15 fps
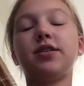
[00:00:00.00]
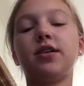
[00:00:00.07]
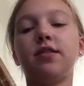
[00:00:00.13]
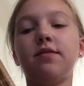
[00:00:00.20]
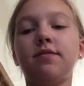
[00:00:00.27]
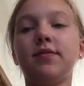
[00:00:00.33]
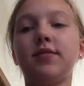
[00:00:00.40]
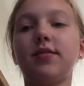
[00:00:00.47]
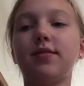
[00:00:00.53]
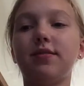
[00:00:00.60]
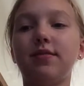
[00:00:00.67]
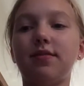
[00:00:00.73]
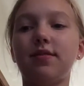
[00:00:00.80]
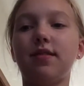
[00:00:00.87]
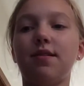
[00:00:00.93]
shelves
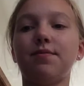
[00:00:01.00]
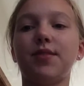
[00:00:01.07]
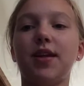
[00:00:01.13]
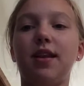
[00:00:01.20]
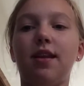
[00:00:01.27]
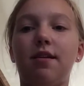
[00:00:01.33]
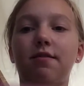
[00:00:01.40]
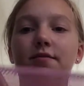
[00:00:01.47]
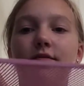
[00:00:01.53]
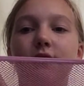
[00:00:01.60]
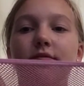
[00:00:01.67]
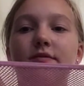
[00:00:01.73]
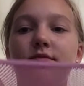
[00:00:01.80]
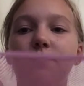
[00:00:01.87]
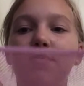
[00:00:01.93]
upside down
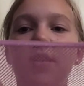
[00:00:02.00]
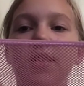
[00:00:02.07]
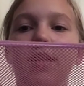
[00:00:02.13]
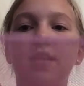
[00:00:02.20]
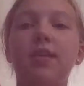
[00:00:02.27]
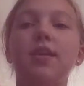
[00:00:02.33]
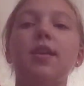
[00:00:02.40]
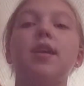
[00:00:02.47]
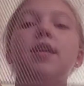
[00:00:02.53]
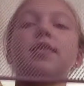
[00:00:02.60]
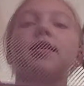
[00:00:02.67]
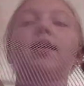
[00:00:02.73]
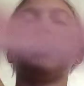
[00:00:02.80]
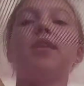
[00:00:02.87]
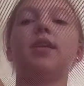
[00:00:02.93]
from my locker
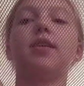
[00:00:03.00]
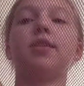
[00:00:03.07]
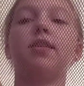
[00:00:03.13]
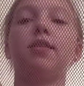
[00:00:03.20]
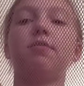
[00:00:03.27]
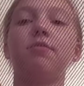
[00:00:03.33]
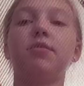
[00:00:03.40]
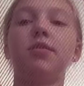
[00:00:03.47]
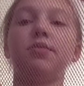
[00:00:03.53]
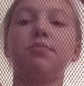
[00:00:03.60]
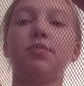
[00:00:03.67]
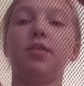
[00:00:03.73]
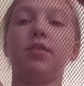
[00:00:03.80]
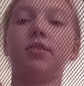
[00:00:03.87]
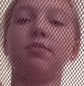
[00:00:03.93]
and then getting another one to
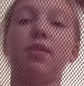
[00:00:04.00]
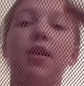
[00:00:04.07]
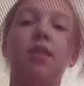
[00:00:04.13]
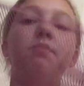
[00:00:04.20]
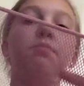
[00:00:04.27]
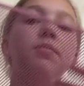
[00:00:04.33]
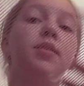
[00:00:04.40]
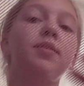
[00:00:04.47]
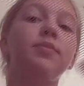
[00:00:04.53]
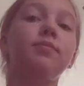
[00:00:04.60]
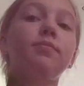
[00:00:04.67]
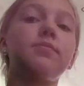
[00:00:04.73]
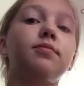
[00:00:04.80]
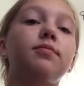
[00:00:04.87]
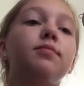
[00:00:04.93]
put on the bottom.
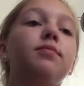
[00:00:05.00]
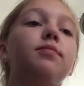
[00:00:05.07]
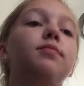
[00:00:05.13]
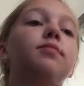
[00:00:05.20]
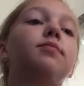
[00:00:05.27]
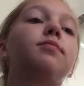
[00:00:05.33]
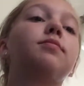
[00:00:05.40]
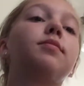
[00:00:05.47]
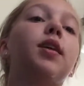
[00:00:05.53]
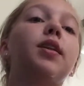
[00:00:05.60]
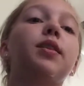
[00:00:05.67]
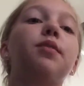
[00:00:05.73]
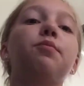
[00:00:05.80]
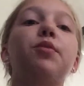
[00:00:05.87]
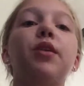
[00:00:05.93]

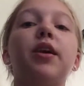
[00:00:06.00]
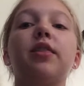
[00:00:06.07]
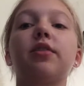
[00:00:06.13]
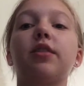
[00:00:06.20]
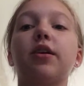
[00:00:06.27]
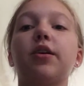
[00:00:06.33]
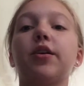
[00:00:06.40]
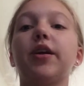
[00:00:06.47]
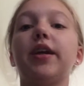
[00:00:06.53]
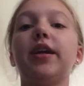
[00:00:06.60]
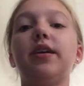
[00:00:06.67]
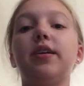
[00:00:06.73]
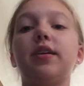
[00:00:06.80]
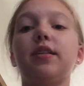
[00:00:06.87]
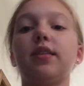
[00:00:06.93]
And then putting the
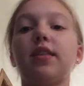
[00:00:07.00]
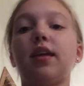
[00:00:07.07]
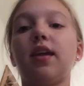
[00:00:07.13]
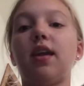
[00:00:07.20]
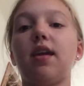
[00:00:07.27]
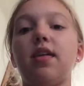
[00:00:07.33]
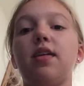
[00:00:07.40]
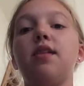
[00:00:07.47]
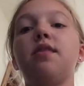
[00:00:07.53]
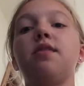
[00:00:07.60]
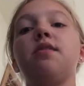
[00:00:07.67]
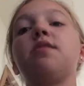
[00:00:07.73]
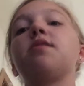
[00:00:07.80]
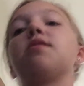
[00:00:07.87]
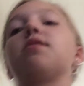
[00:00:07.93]
crate like
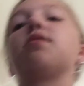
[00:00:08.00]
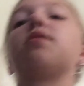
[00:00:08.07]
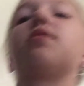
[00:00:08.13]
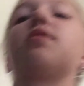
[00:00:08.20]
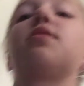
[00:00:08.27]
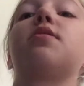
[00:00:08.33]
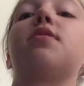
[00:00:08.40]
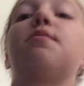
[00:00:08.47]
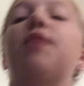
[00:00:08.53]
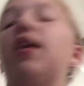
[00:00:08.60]
in the